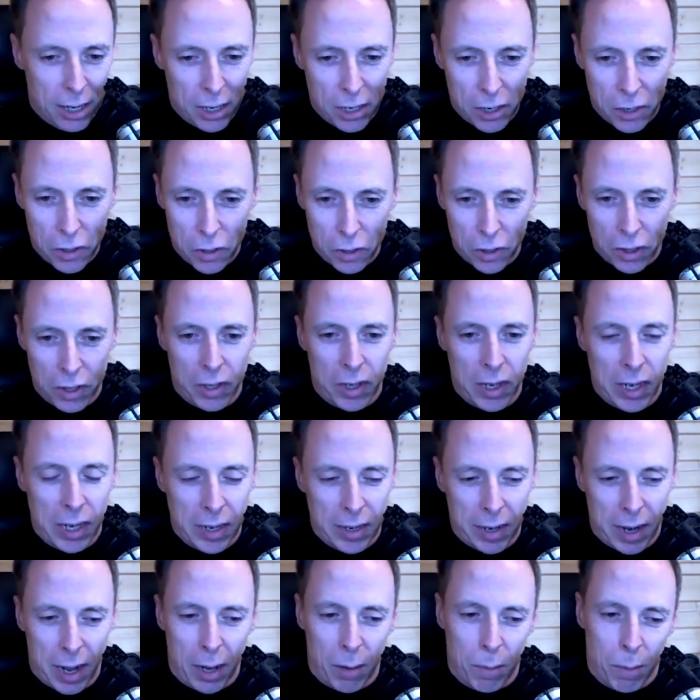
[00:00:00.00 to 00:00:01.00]
good
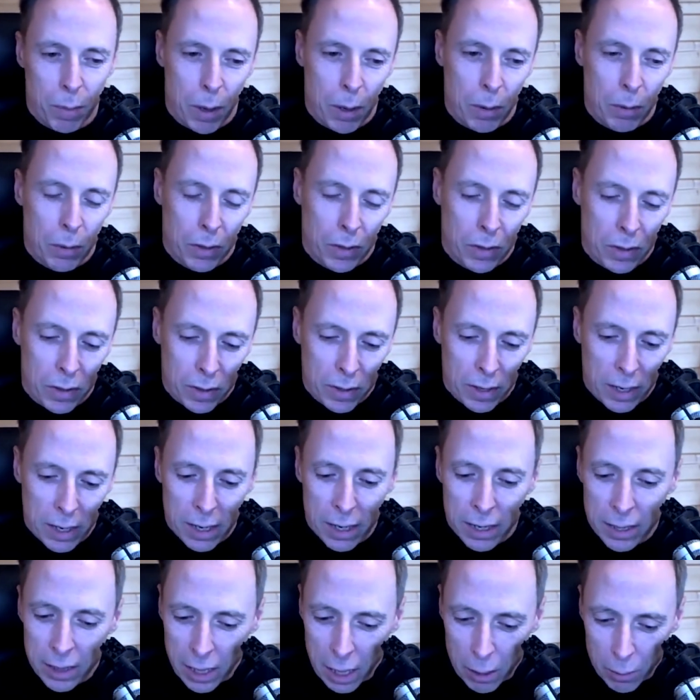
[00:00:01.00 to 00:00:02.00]
detailed posts
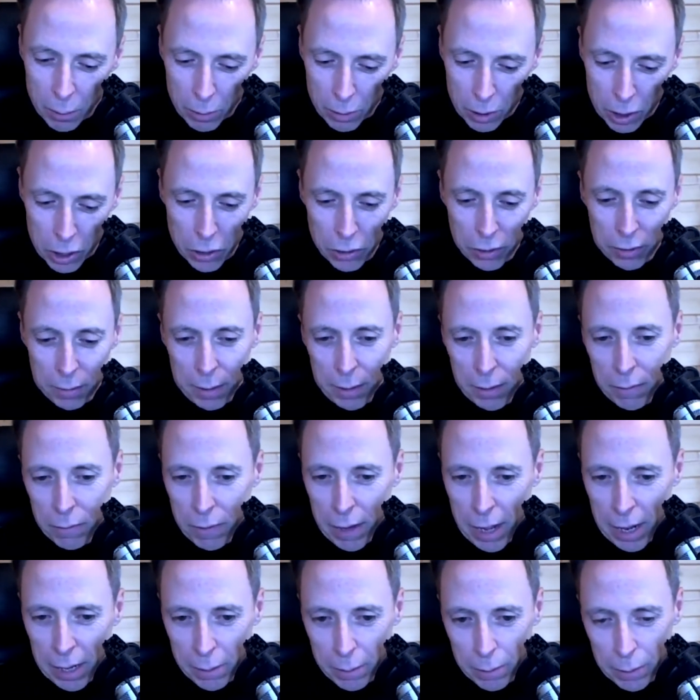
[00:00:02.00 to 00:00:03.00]
that were useful and
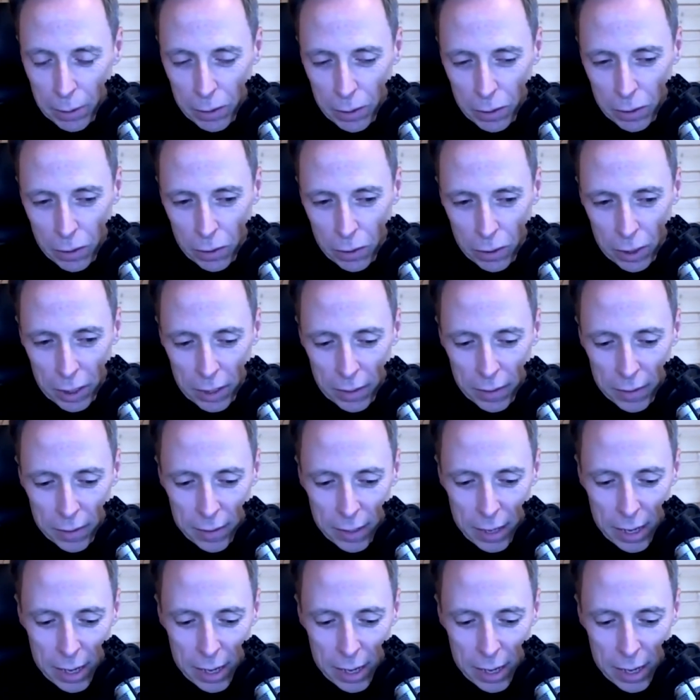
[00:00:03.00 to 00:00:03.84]
valuable to the audience.